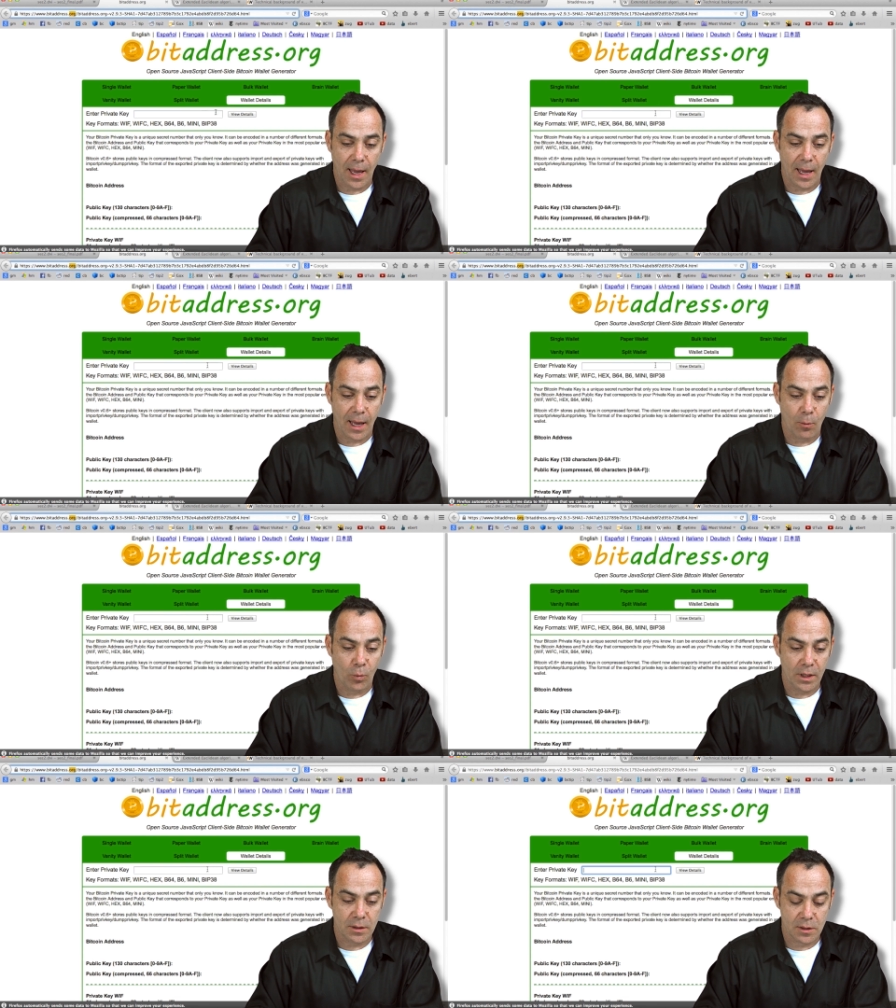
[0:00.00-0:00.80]
And
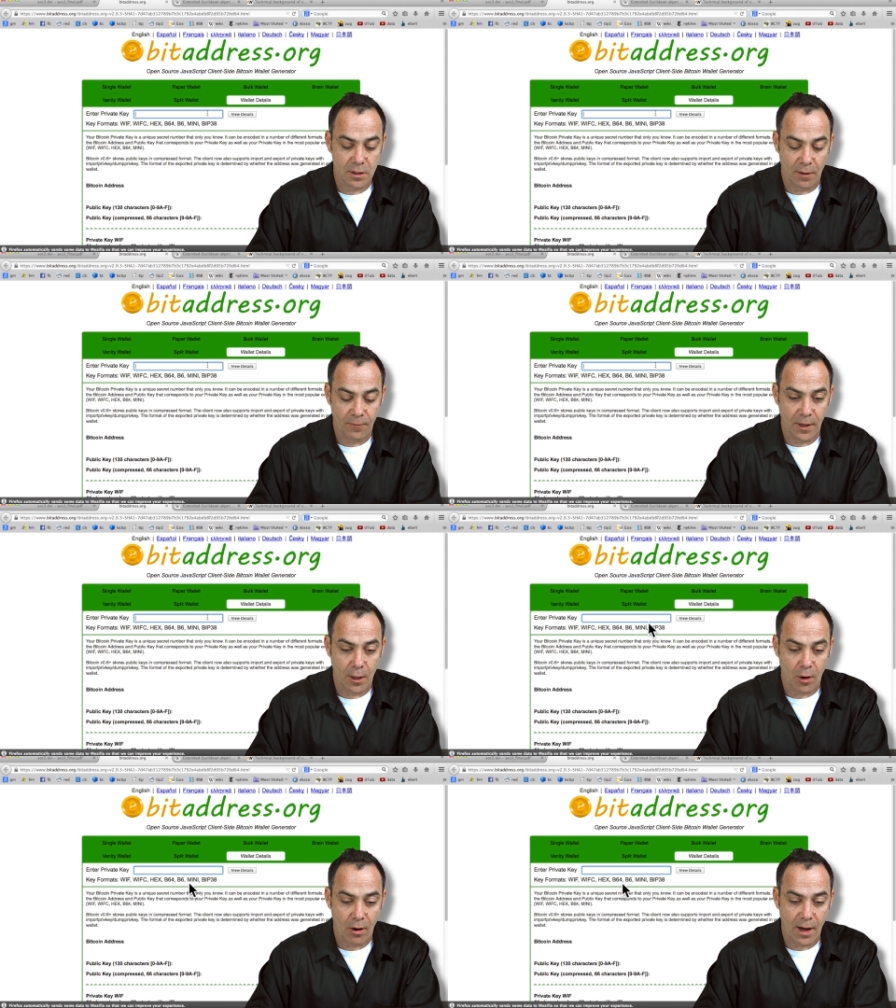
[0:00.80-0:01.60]
we stuff
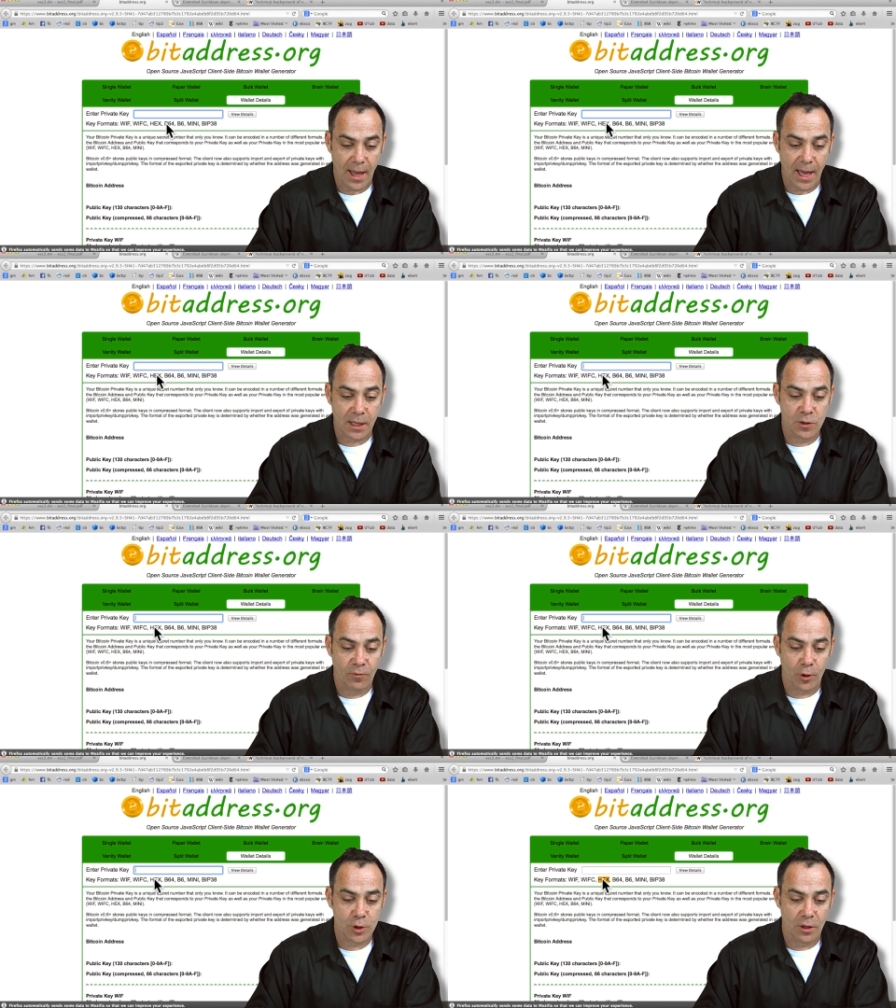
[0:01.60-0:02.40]
in our hex
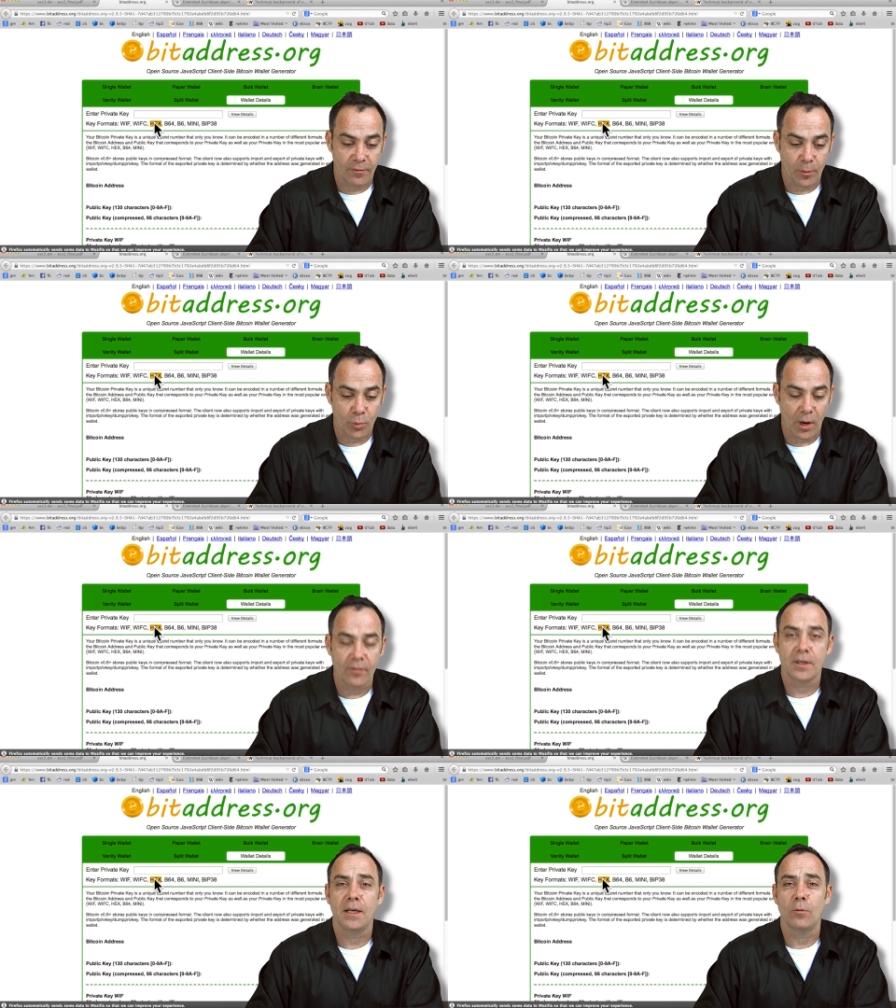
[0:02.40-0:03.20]
version of our
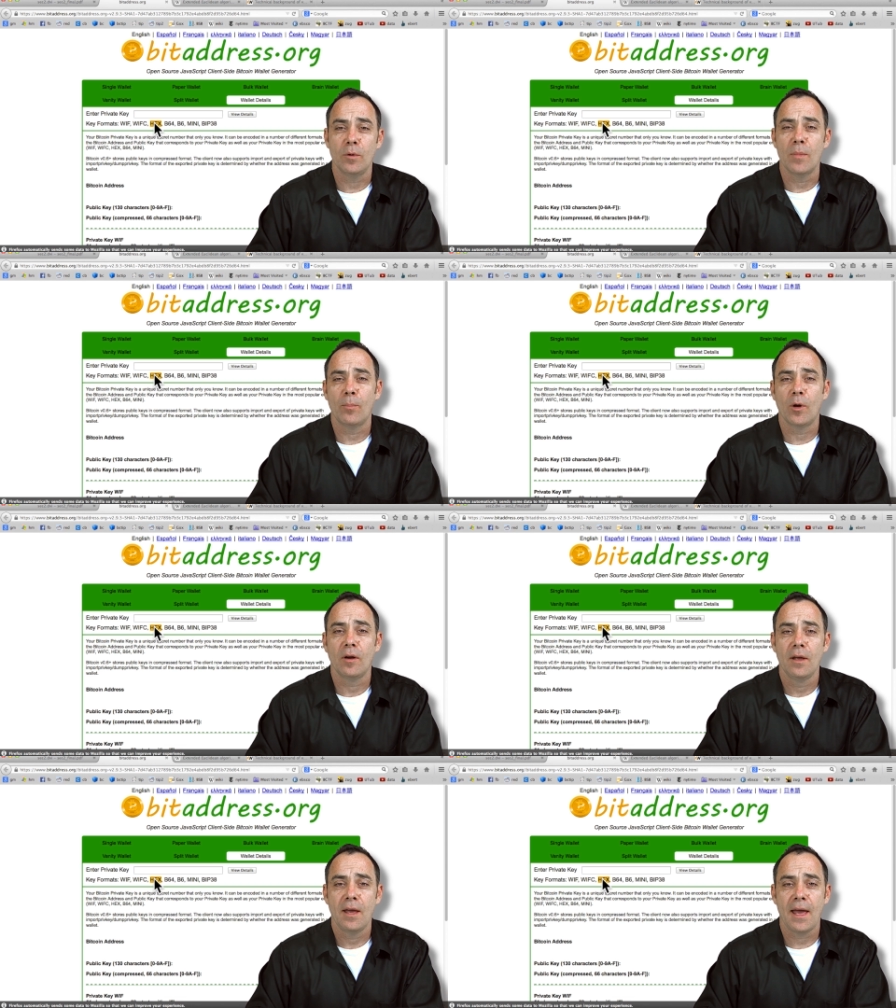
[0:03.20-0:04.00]
private key.
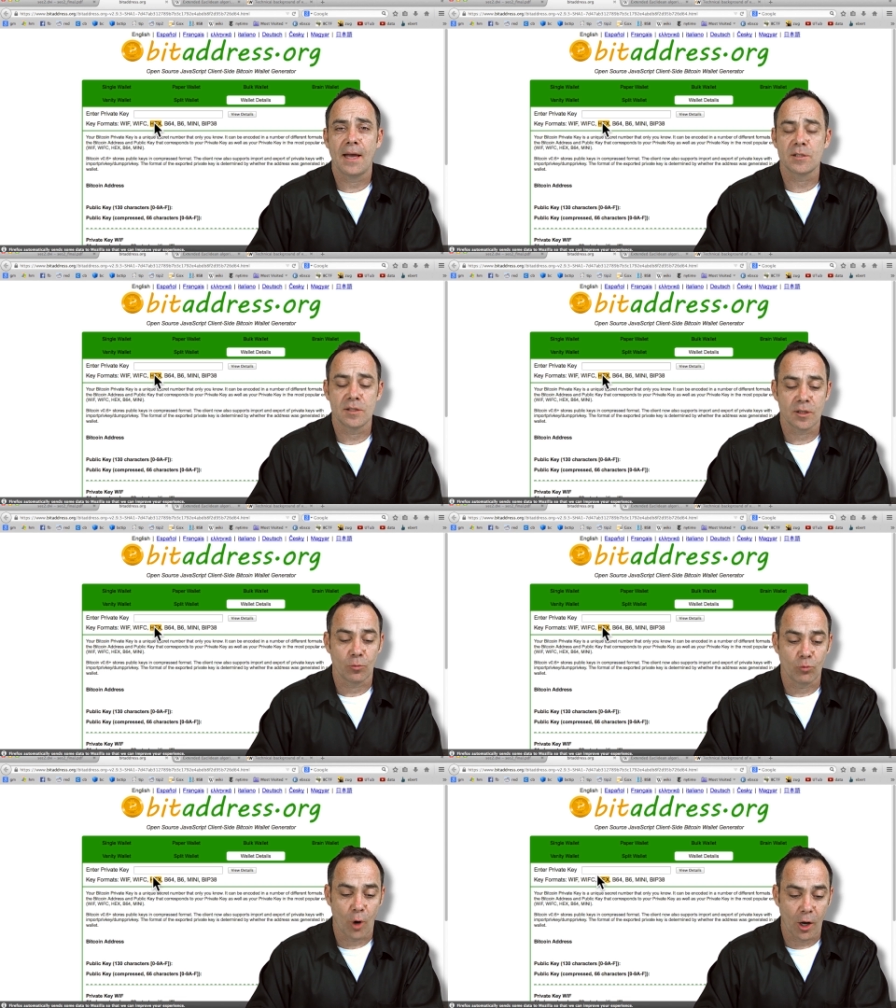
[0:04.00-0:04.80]
Remember, hex is the
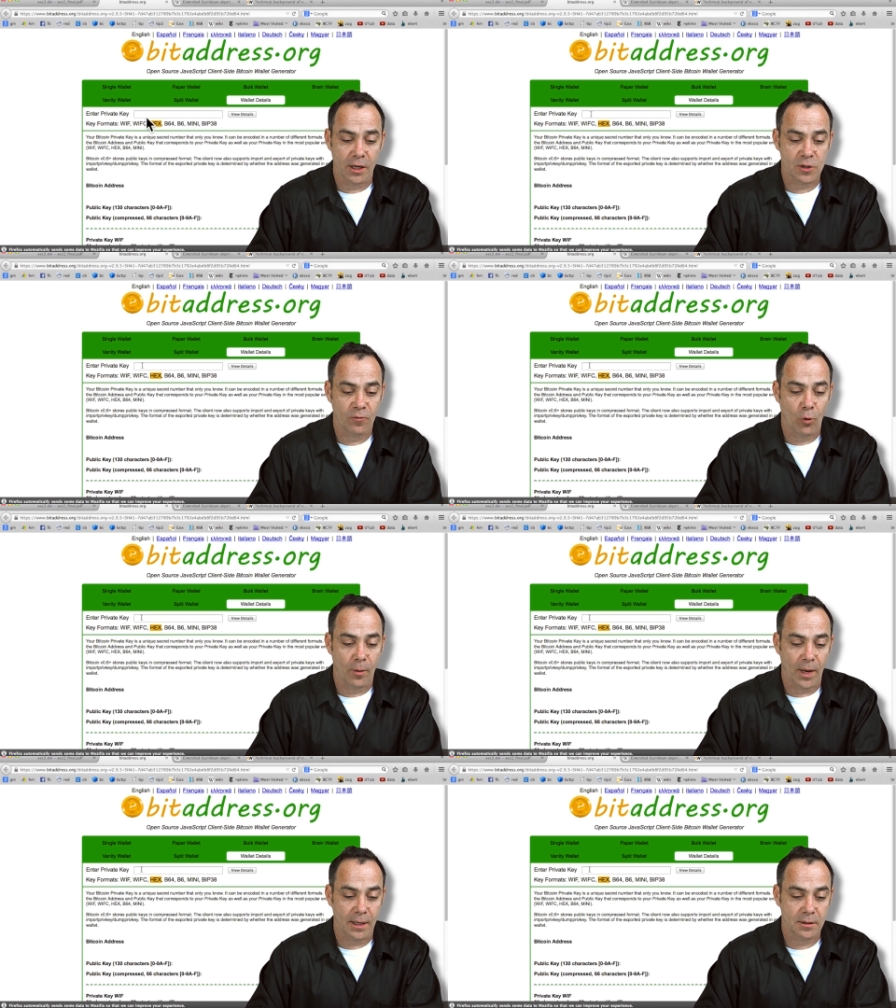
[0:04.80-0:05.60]
rawest
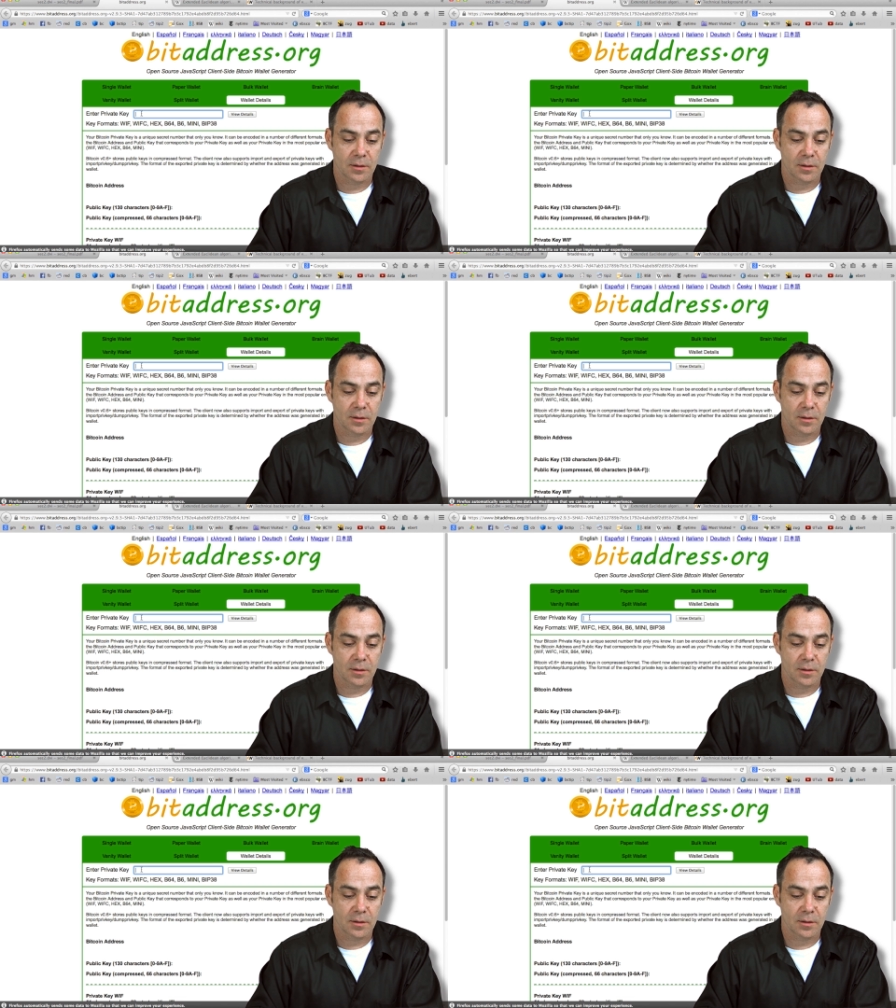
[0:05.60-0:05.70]
format.